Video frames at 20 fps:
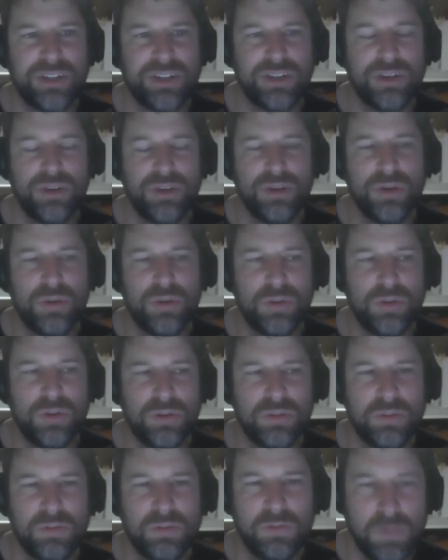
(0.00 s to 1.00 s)

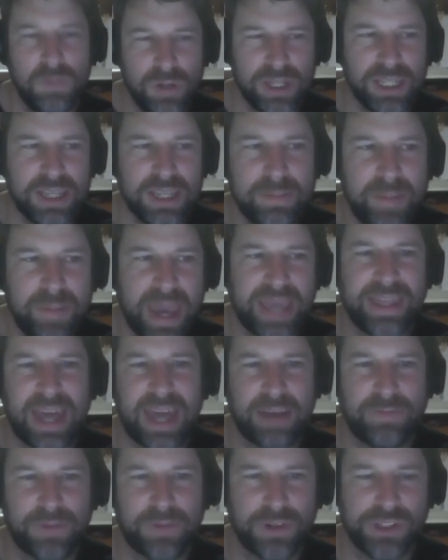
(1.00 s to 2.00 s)
to really make
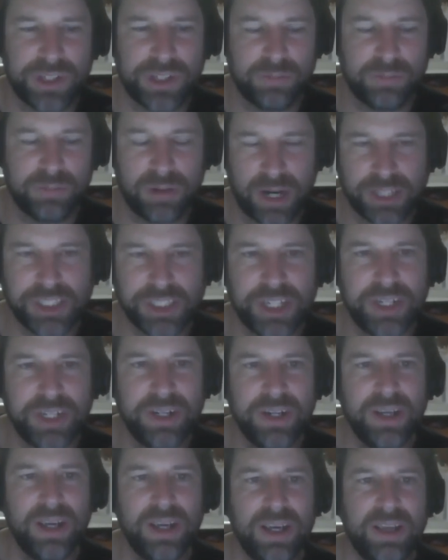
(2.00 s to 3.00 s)
that first
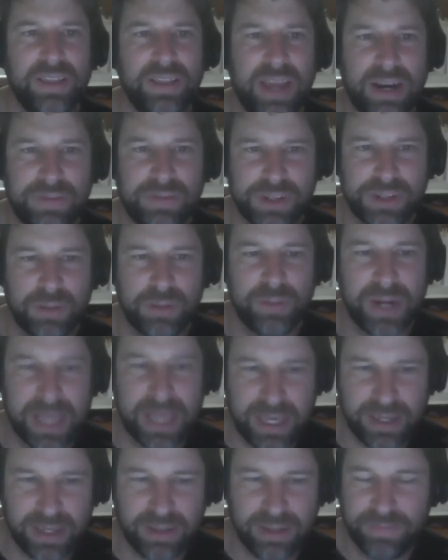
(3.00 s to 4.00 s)
impression, that if
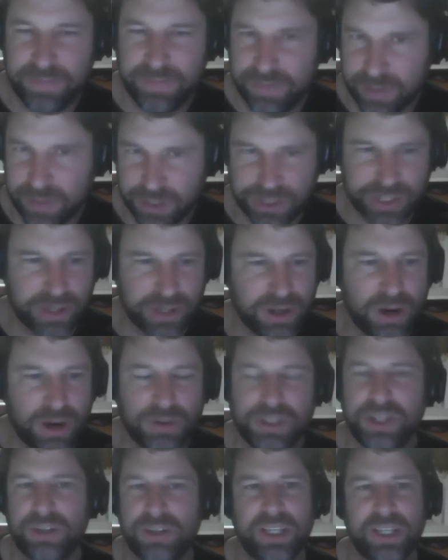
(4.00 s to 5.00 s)
somebody, first they'll go
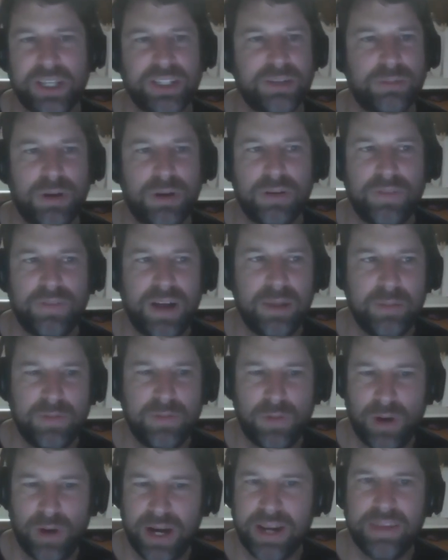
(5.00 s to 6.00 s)
to your LinkedIn profile
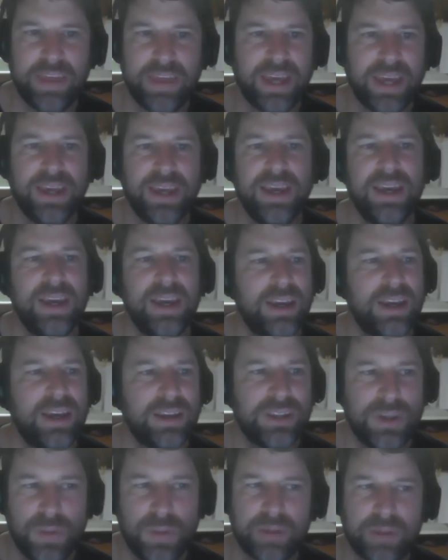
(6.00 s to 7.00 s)
before anything,
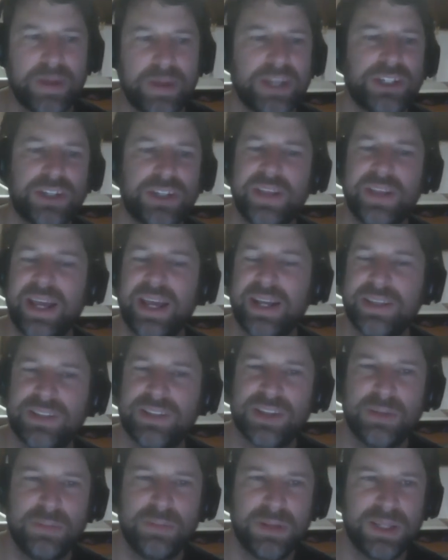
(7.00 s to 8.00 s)
you want to make sure that it's
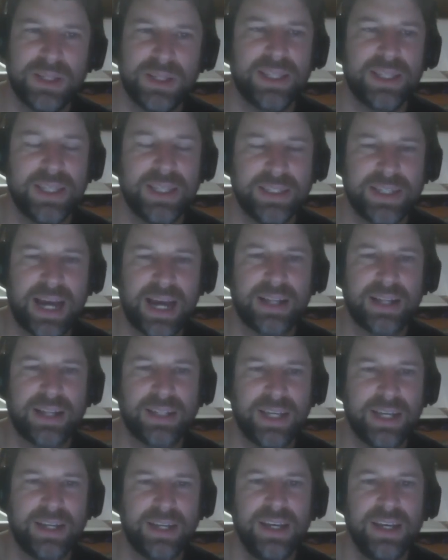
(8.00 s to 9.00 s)
completely dialed
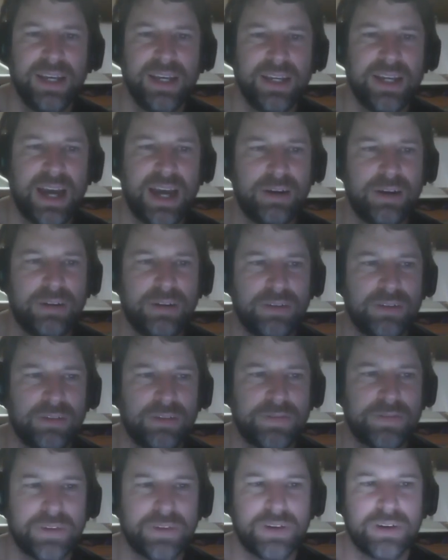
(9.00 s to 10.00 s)
in. Now,
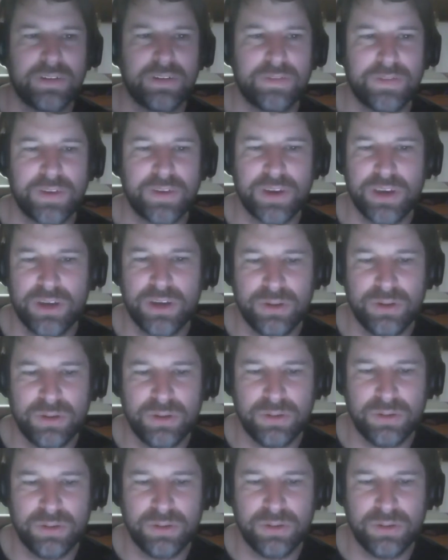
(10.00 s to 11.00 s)
for, for
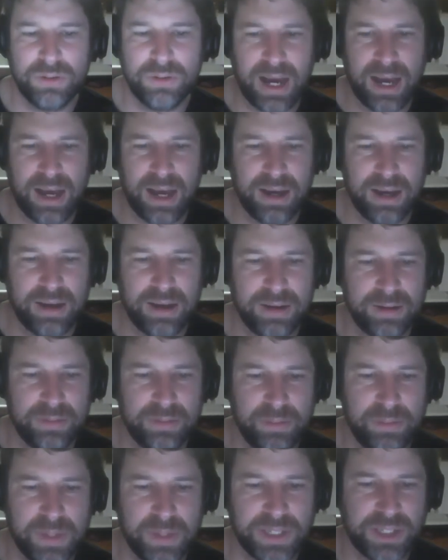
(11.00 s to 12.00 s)
you, uh,
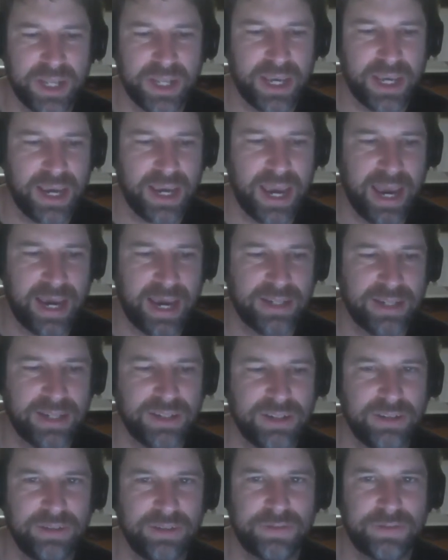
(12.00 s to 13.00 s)
Misty,
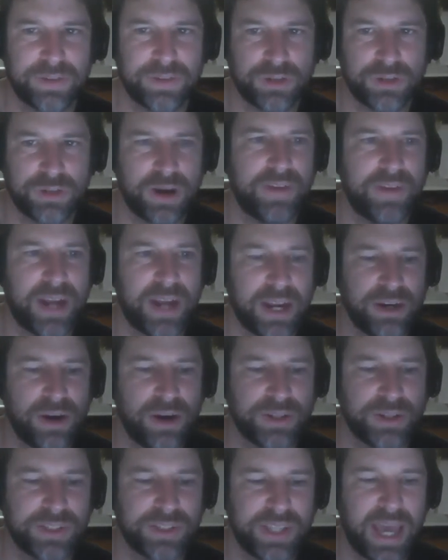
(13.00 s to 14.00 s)
and for Trevin, I
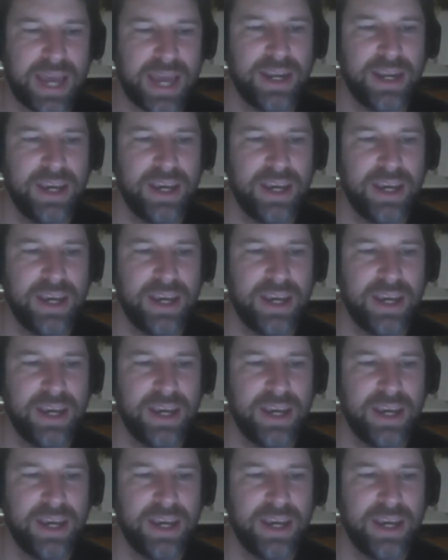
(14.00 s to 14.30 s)
noticed that